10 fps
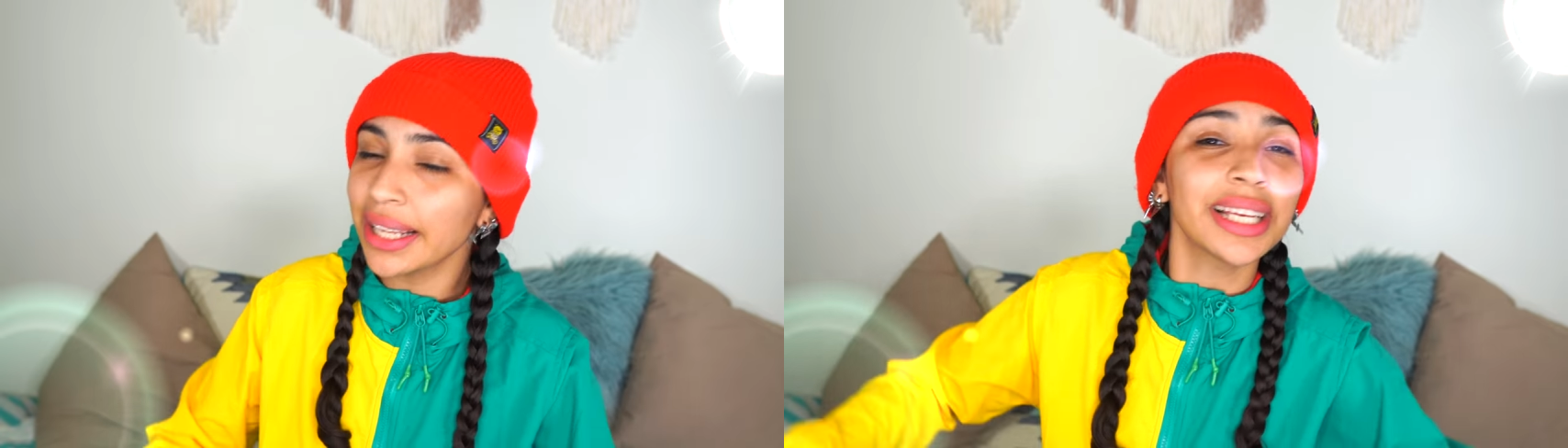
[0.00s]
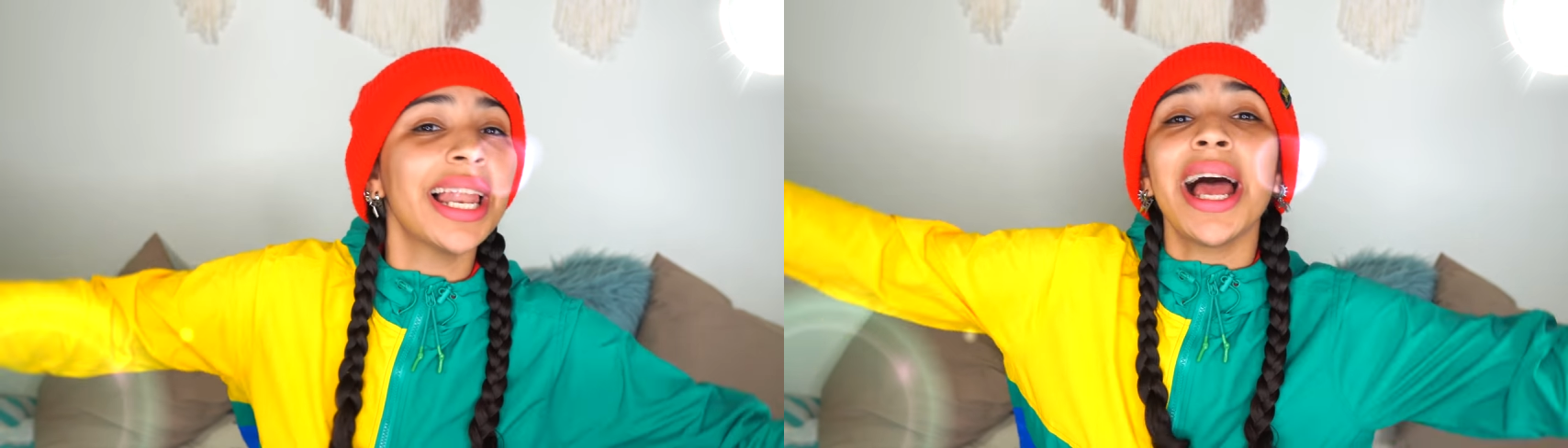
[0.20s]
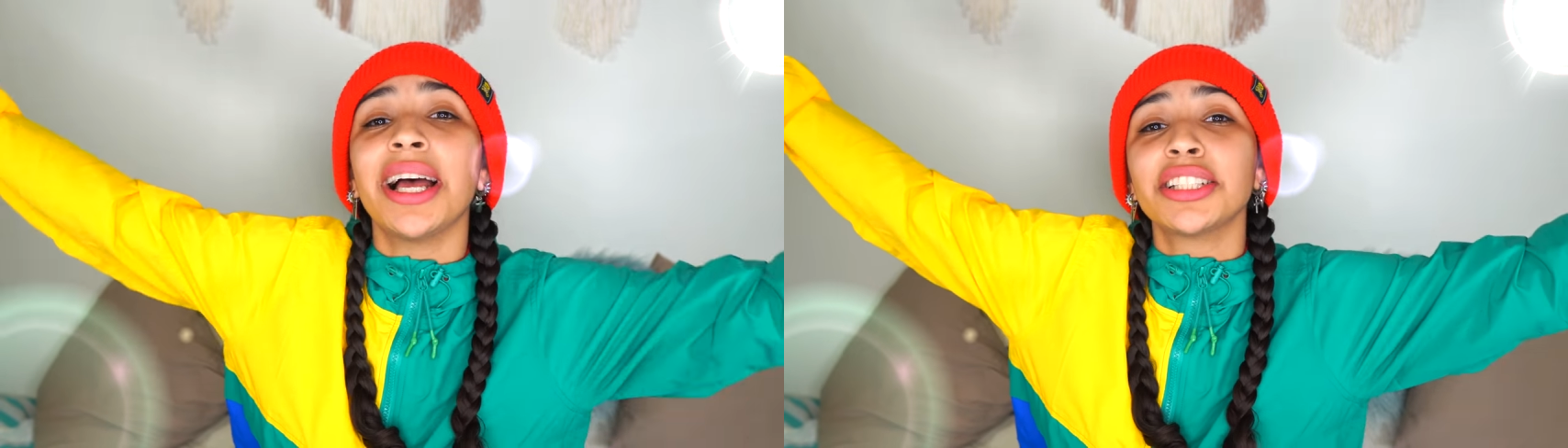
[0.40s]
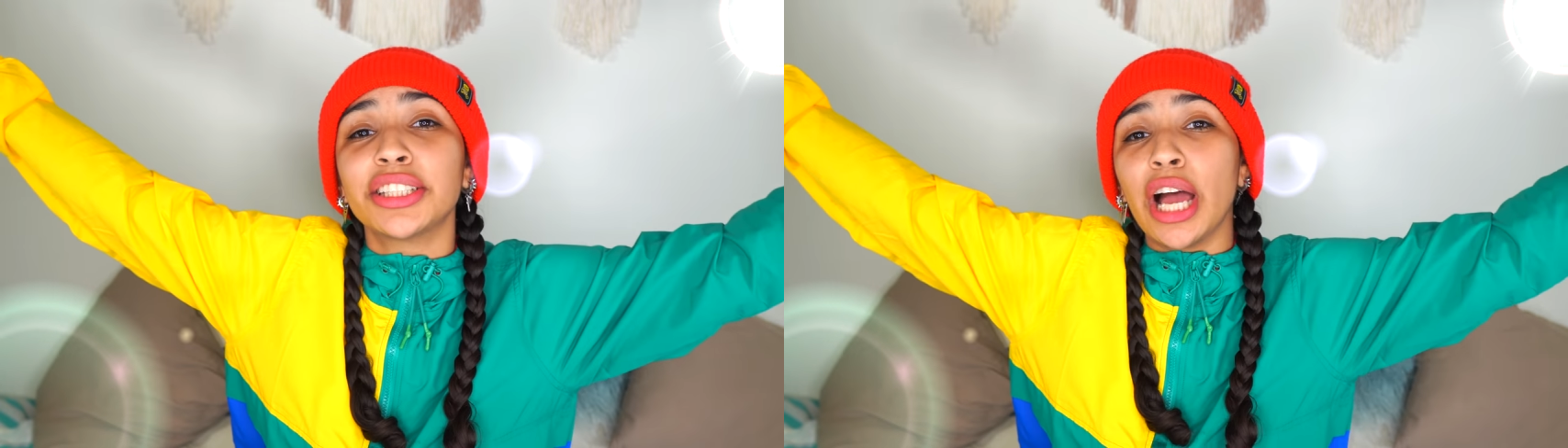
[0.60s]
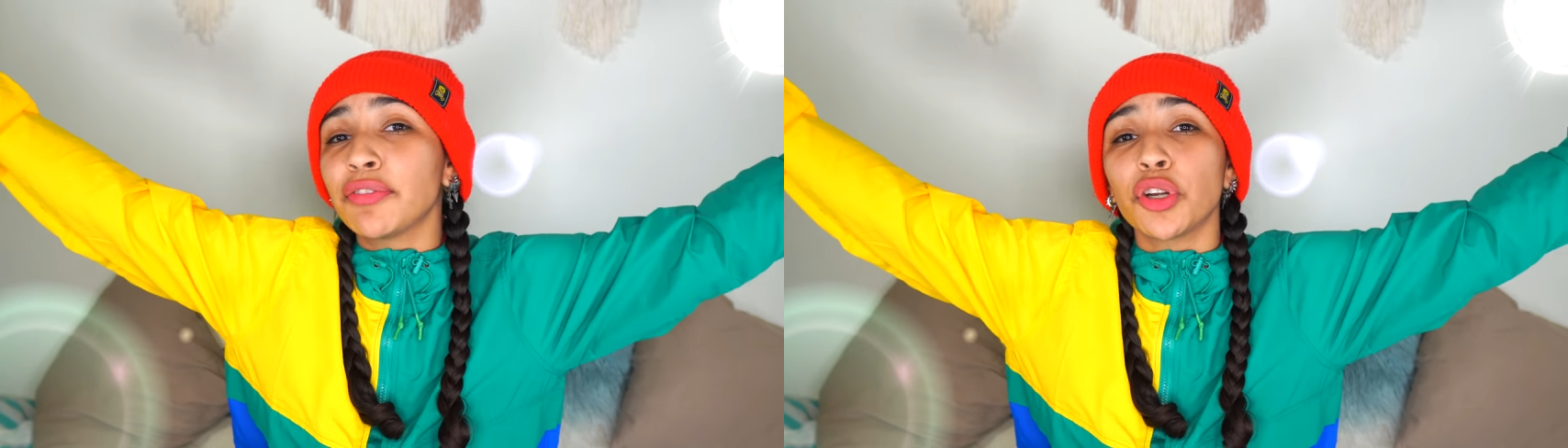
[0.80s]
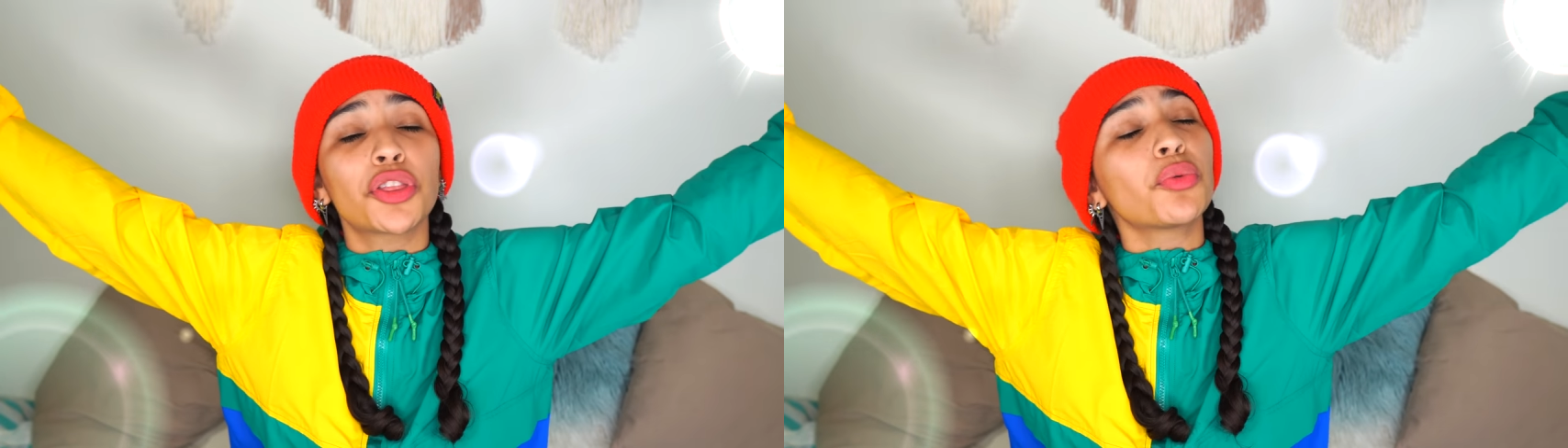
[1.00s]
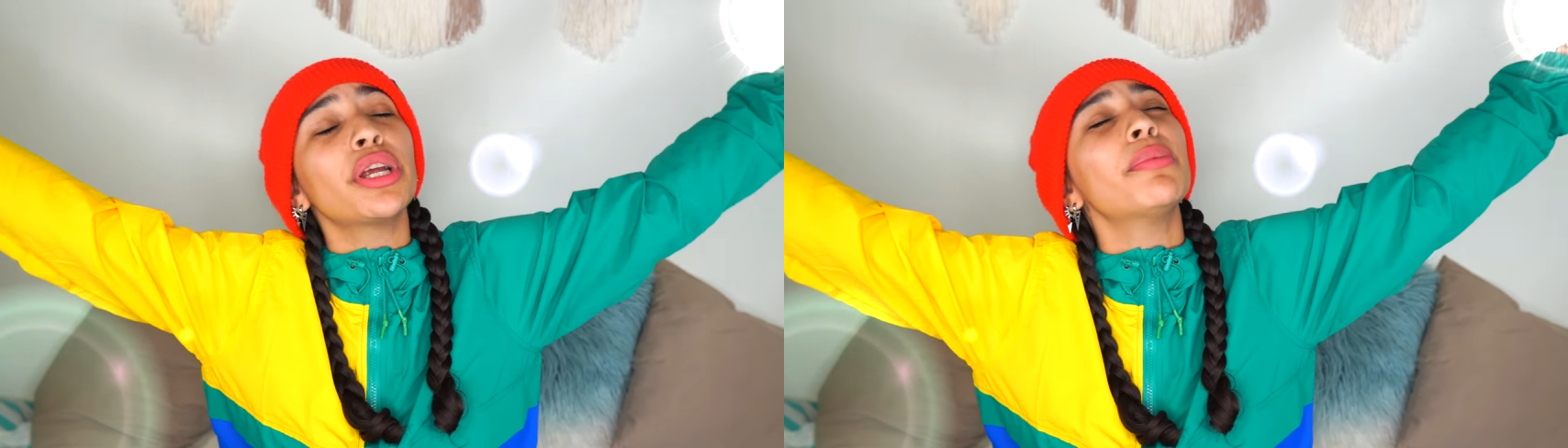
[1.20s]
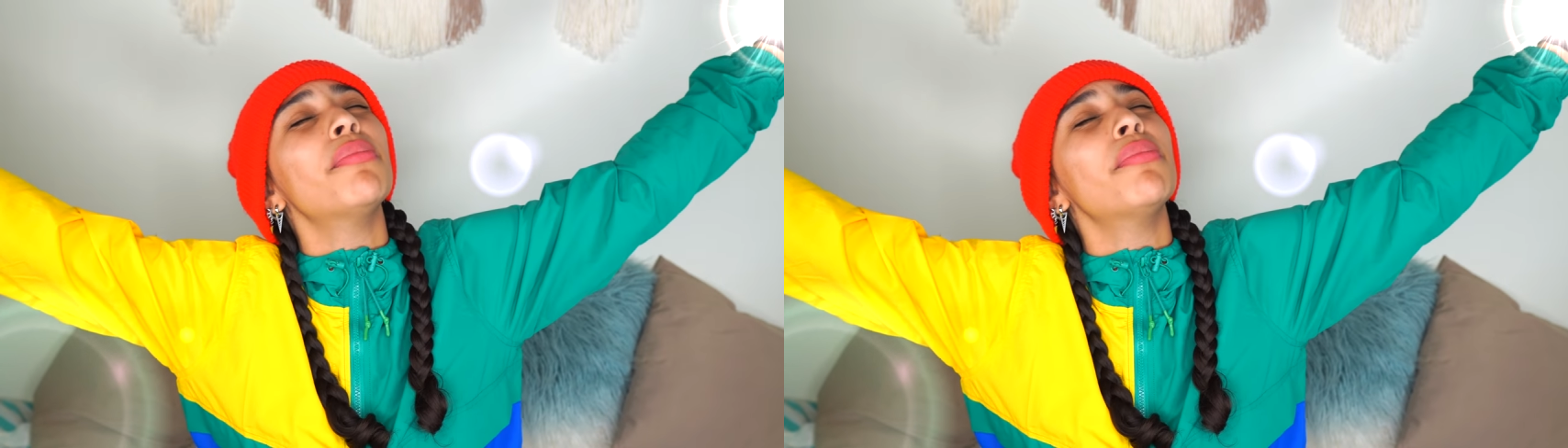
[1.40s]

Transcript: And alas, after three